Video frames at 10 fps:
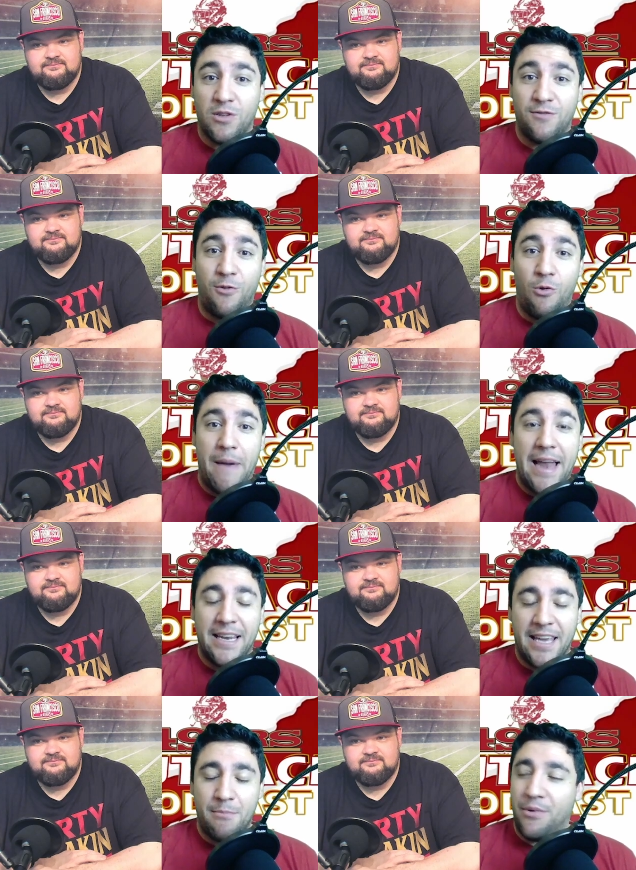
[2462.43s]
Speaker 1: well as full
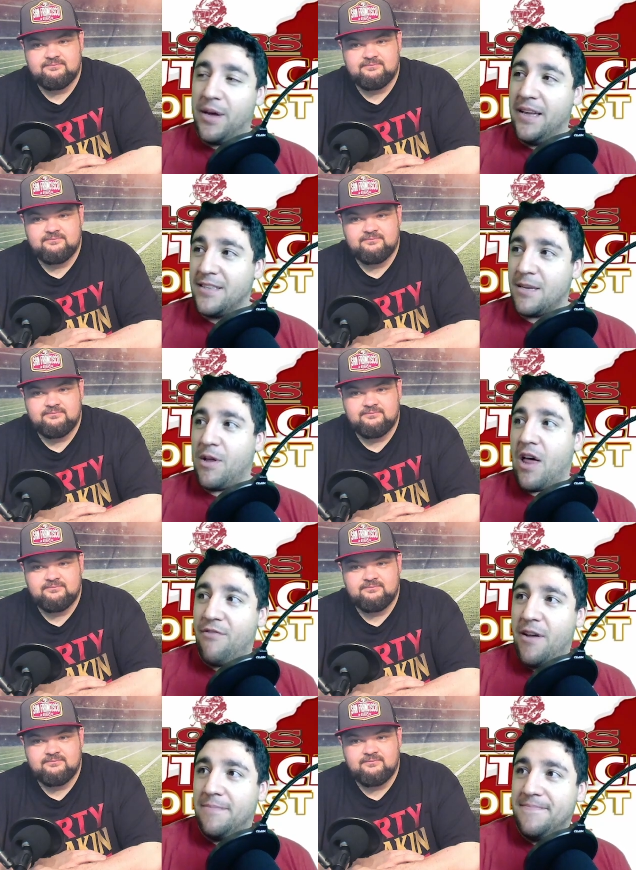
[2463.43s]
Madden gameplay. It's gonna be a lot
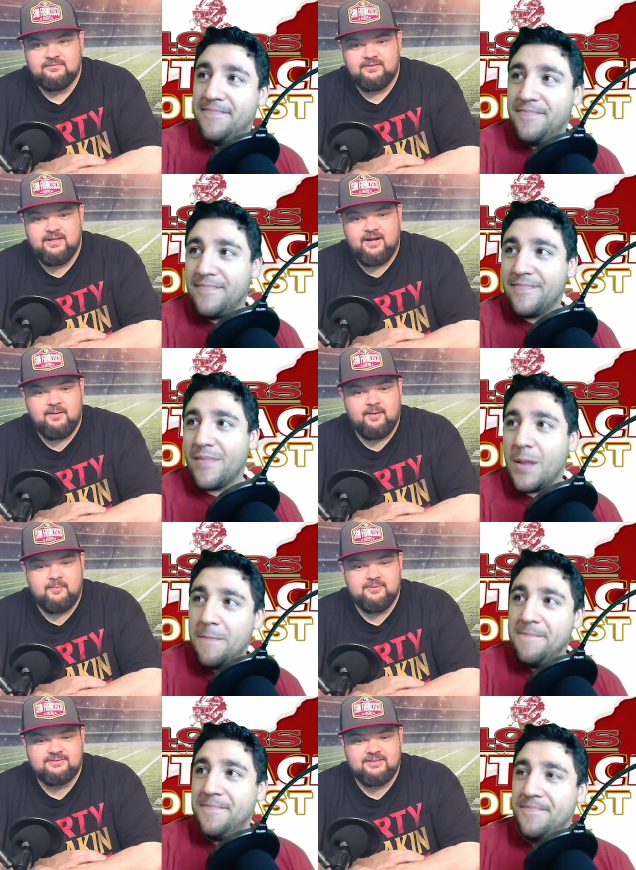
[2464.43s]
of fun.
Speaker 2: Yeah,
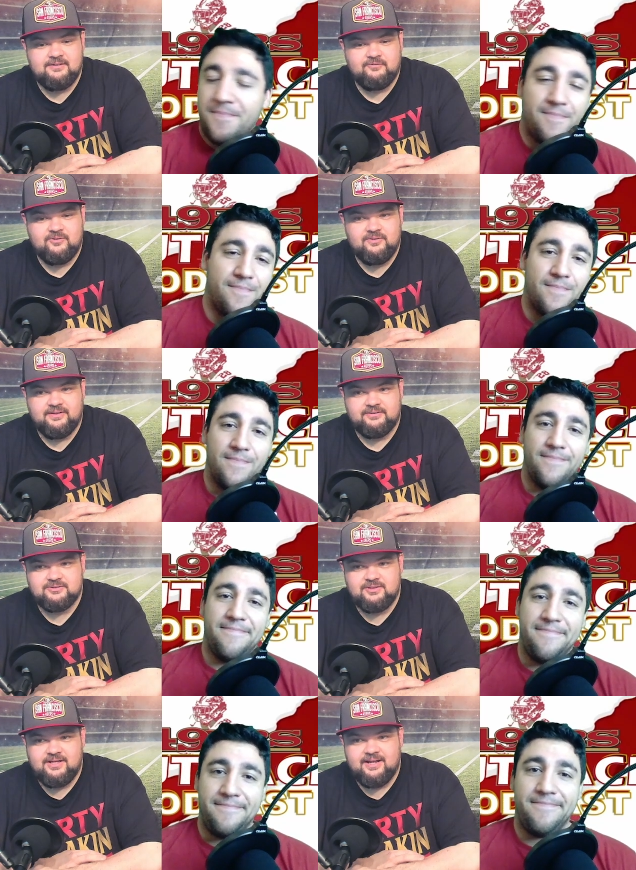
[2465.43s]
I'm excited for all that.
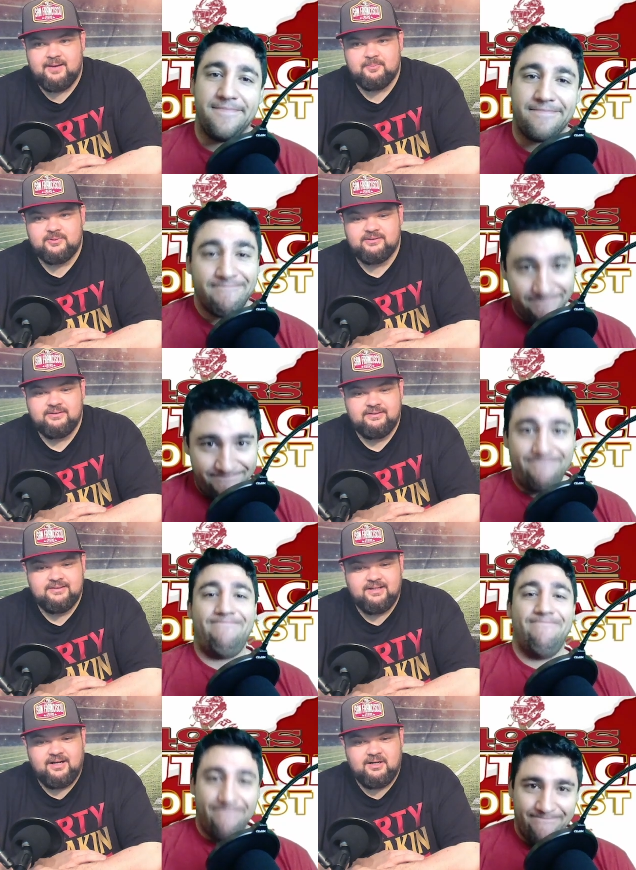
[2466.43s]
There's a lot happening.
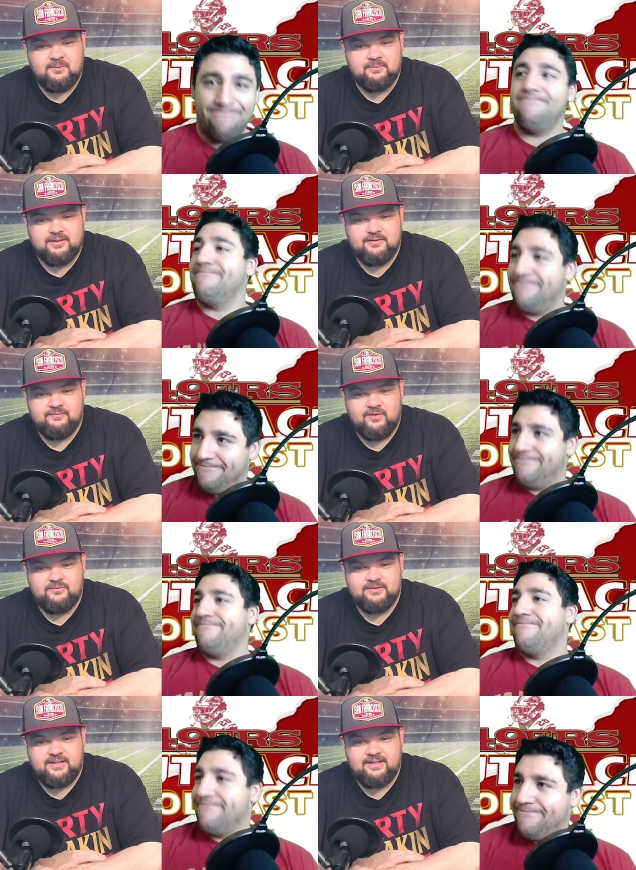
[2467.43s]
Um, get
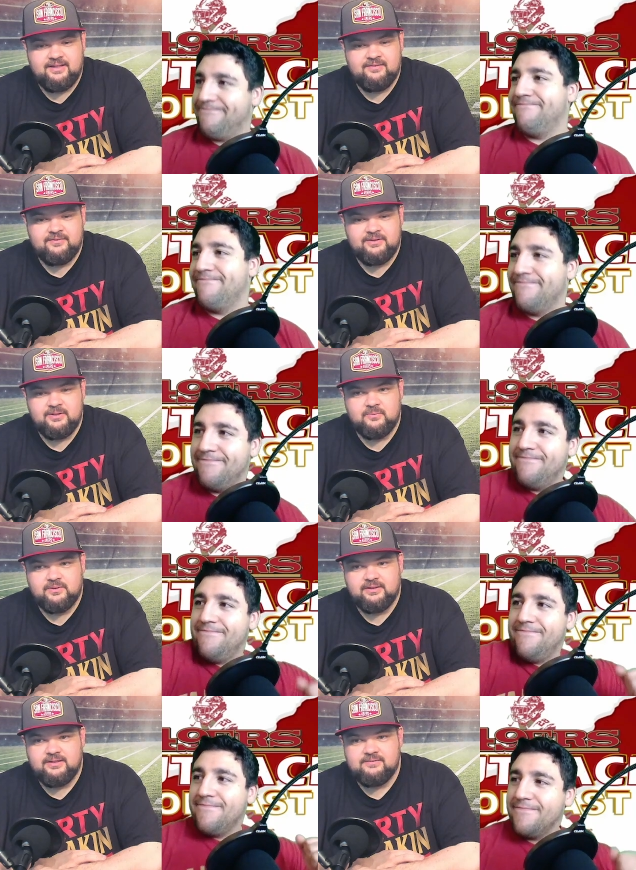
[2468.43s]
involved in any of it that you
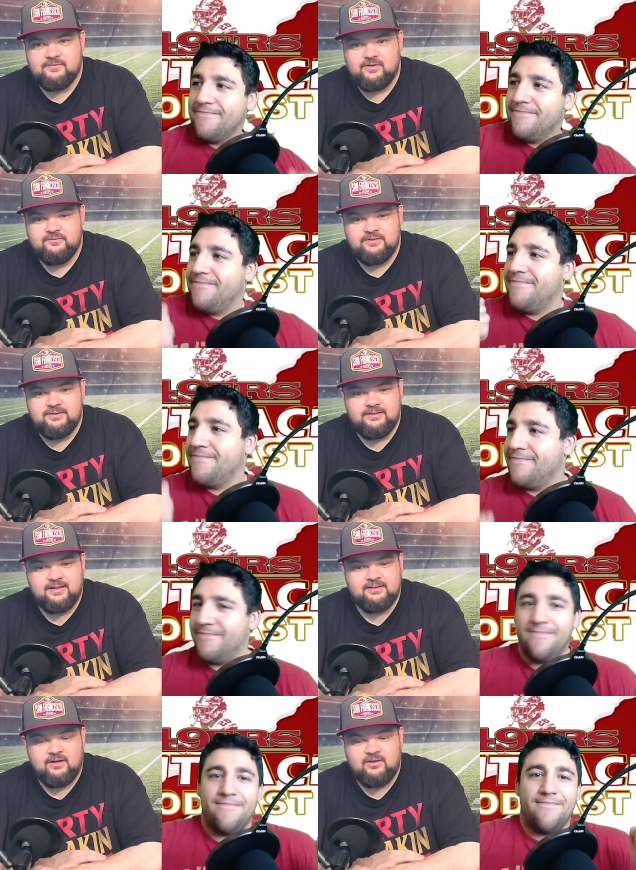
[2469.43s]
want to get involved in, and